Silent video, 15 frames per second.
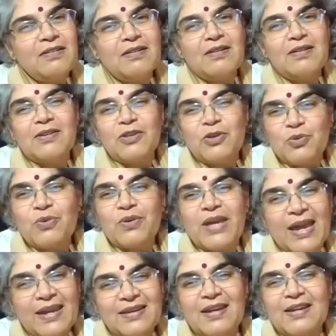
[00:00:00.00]
You
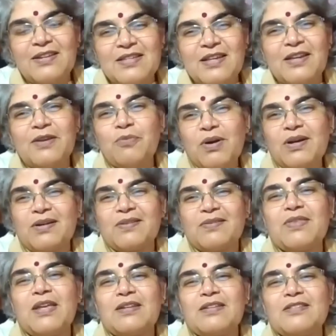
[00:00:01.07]
can get a Sahi work.
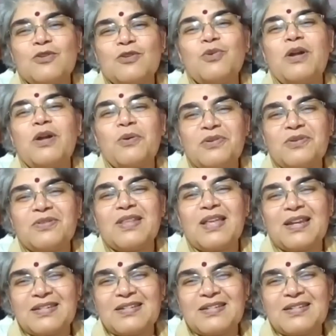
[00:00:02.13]
There is no doubt on that.